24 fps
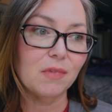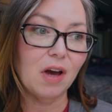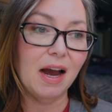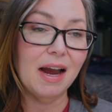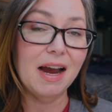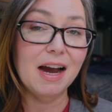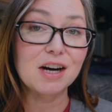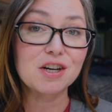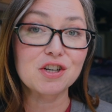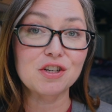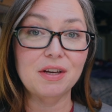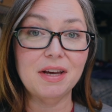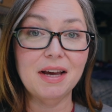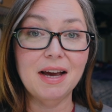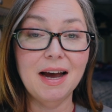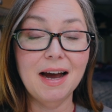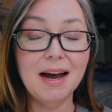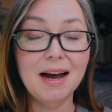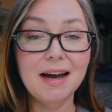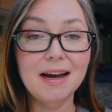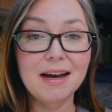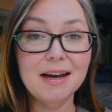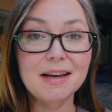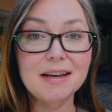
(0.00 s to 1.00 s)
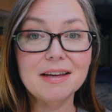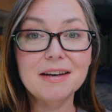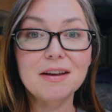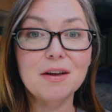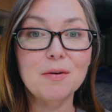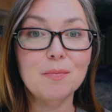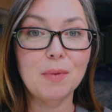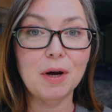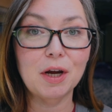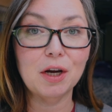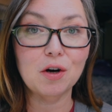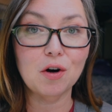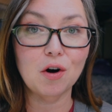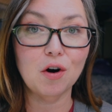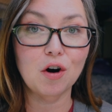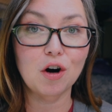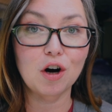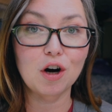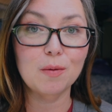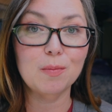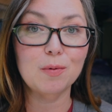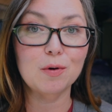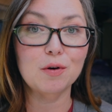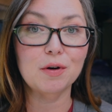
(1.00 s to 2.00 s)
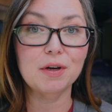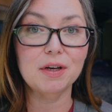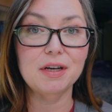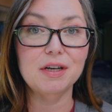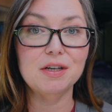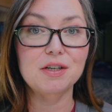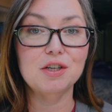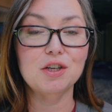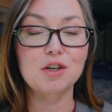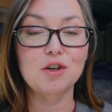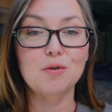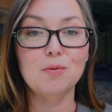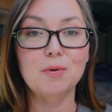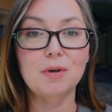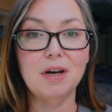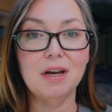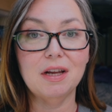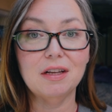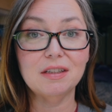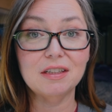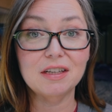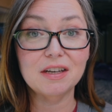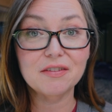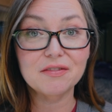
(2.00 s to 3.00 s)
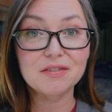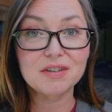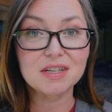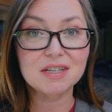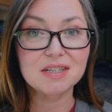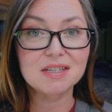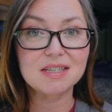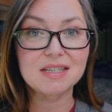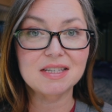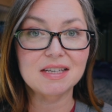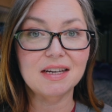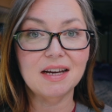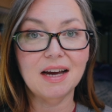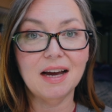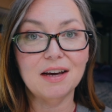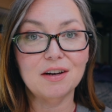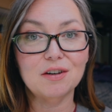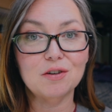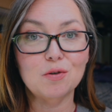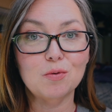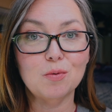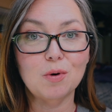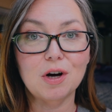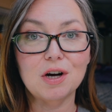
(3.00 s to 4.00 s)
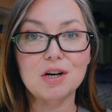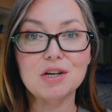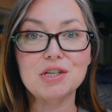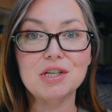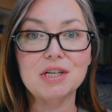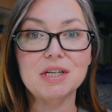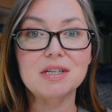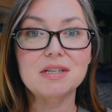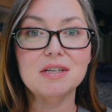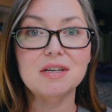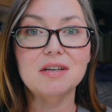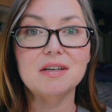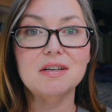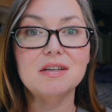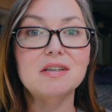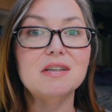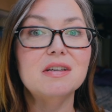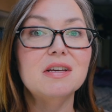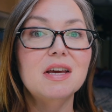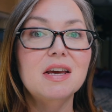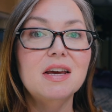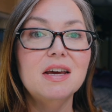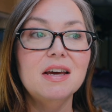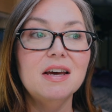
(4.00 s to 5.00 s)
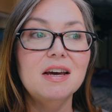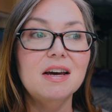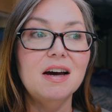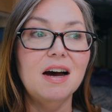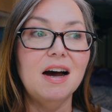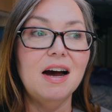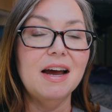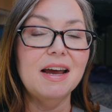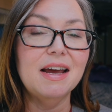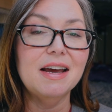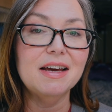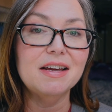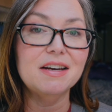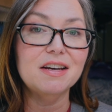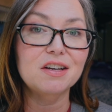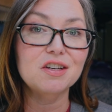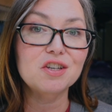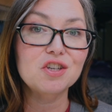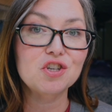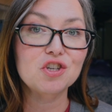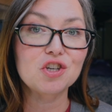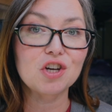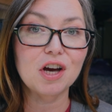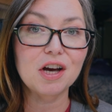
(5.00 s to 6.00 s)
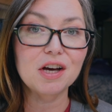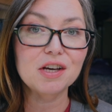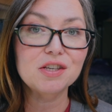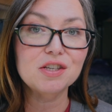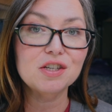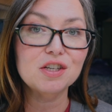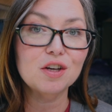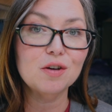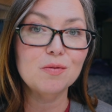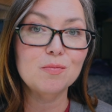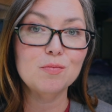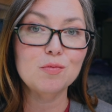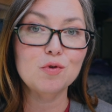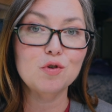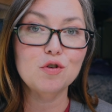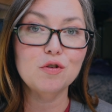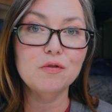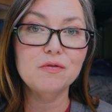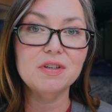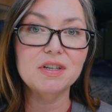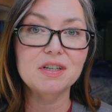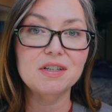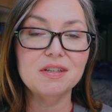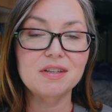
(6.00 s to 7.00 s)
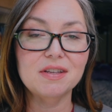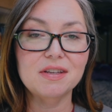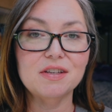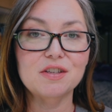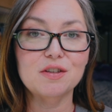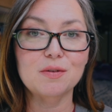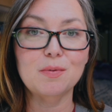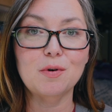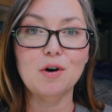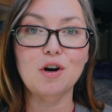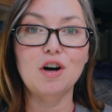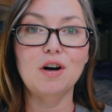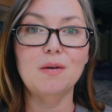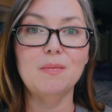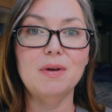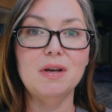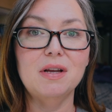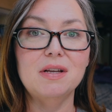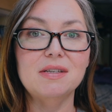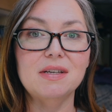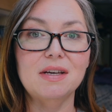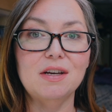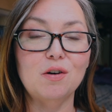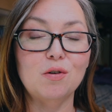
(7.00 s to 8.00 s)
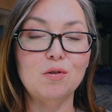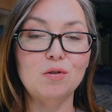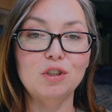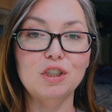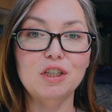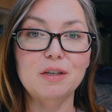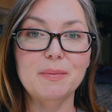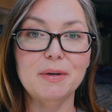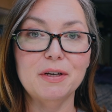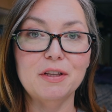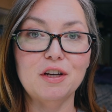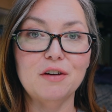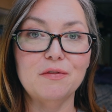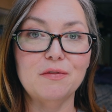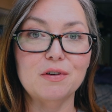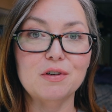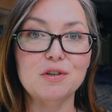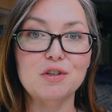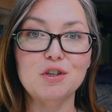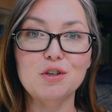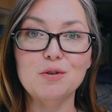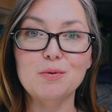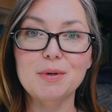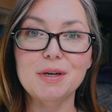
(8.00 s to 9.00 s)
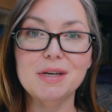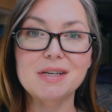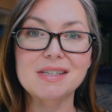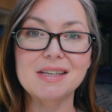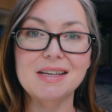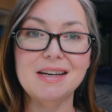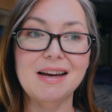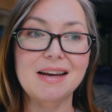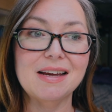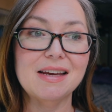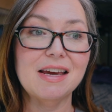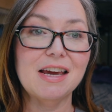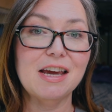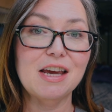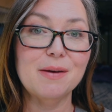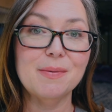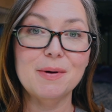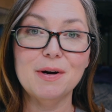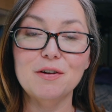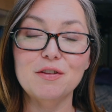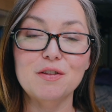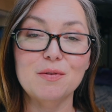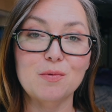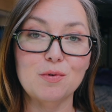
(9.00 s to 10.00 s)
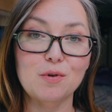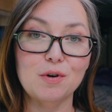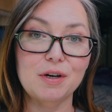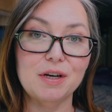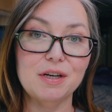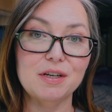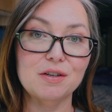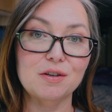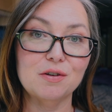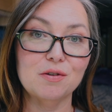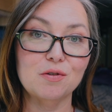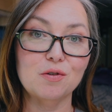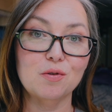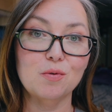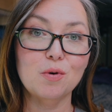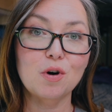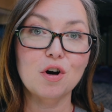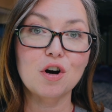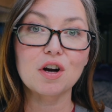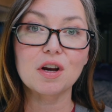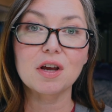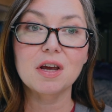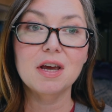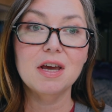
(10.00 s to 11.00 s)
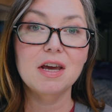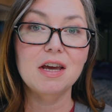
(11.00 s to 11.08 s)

I actually had my car broken into when I lived in Seattle, Washington. I had just moved into these apartments. I'd only been there for 2 weeks and I came out in the morning to go to work